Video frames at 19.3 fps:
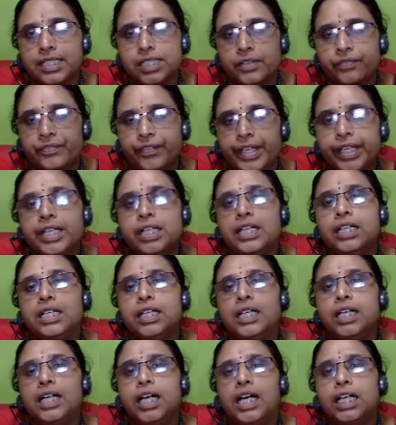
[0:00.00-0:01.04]
of wind.
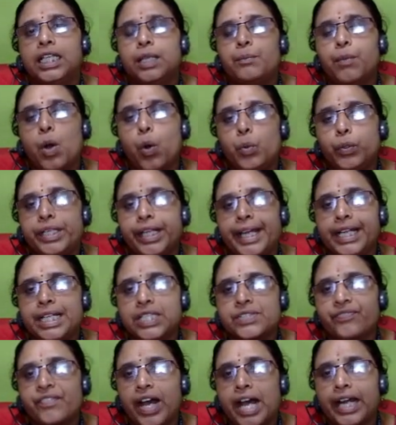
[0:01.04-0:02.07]
The
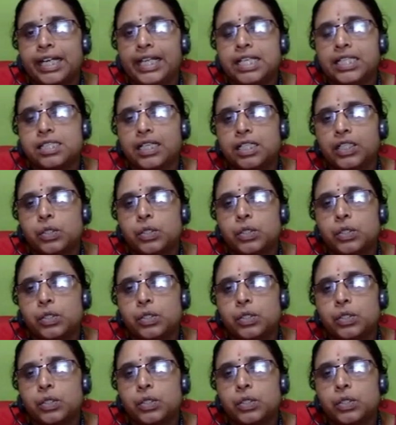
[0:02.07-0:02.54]
mountains, valleys and